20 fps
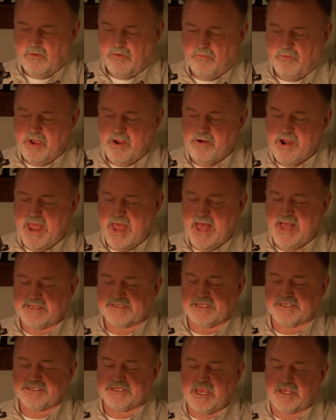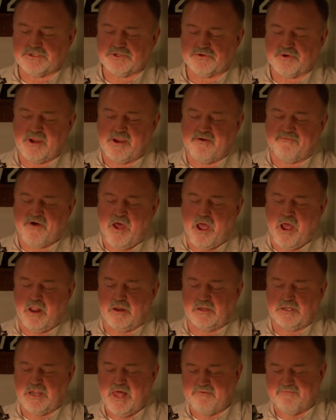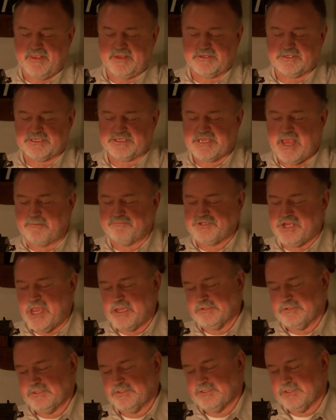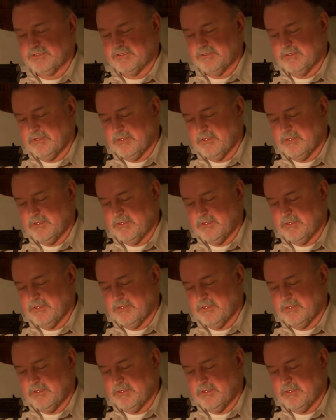Whereas sundry of our loving subjects,